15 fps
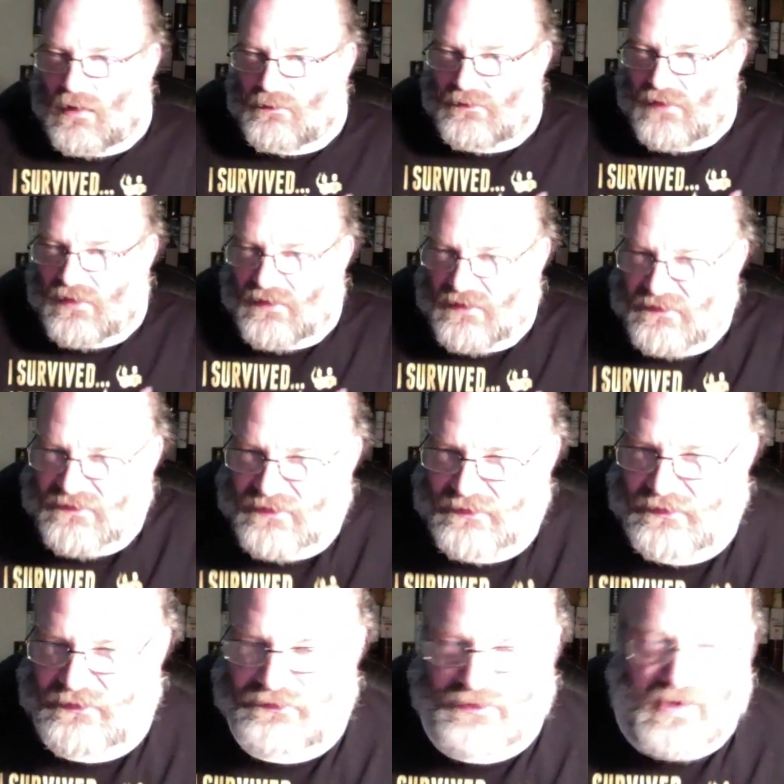not into
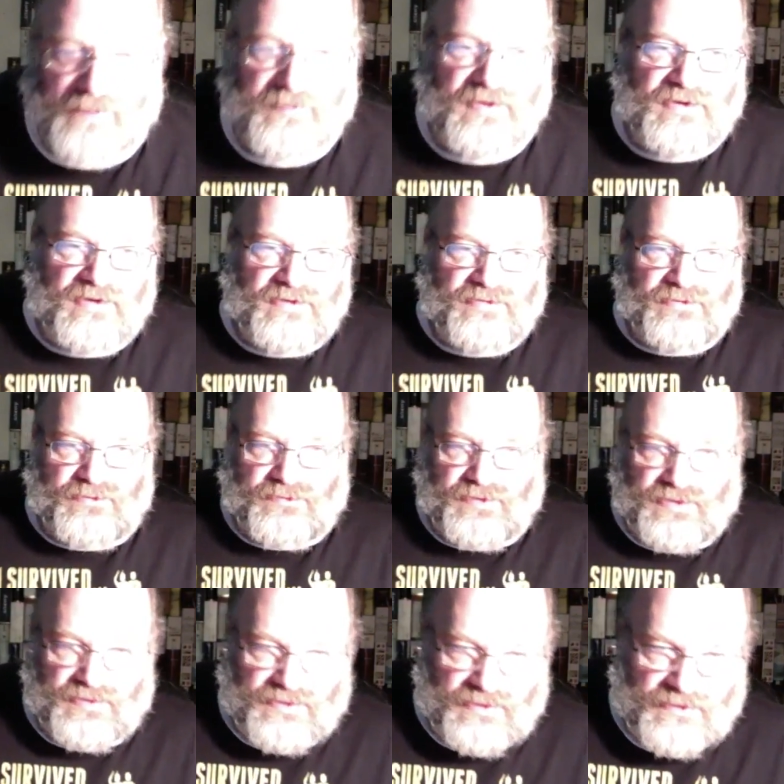the drama either,
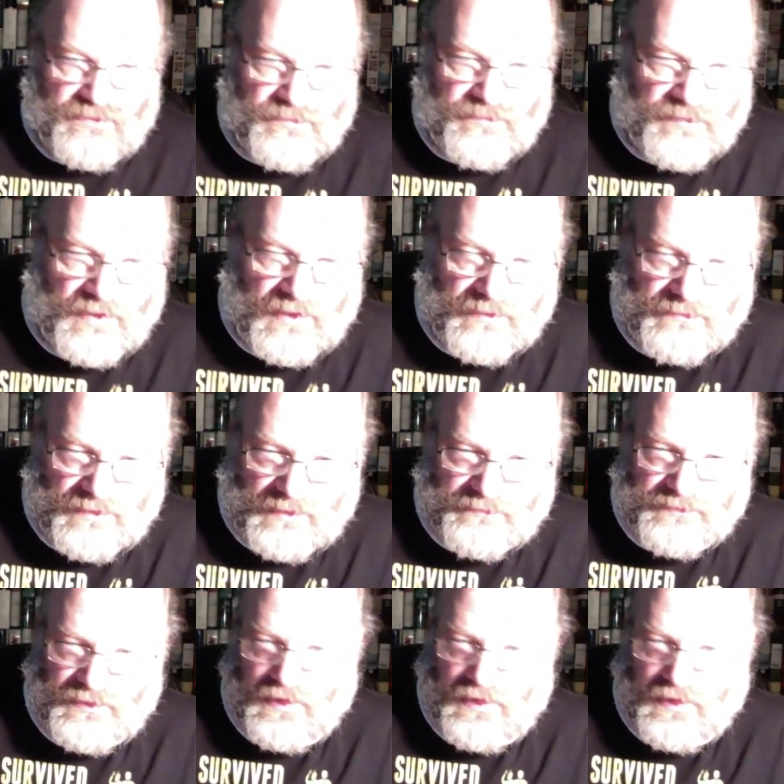really. I'm not.